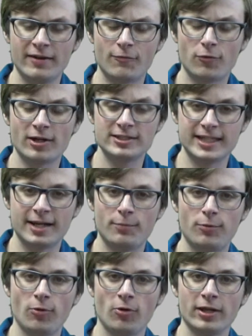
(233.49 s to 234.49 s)
For
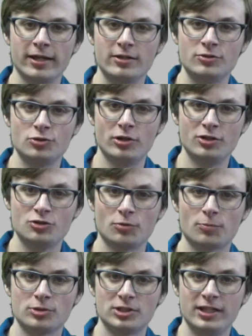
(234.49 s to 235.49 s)
example, in judicial
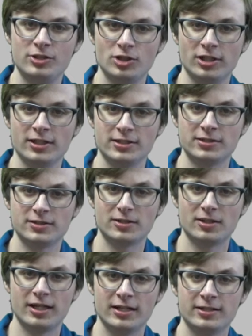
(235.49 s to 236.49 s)
proceedings
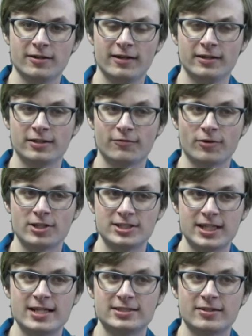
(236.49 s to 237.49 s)
in different
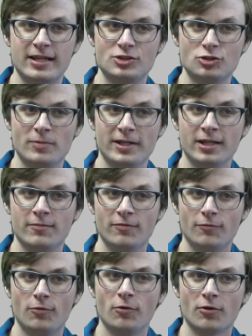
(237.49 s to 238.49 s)
states, that they should be given
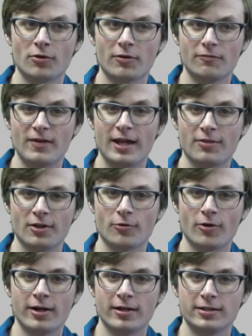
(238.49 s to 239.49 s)
full faith and
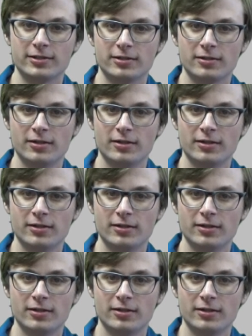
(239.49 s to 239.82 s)
credit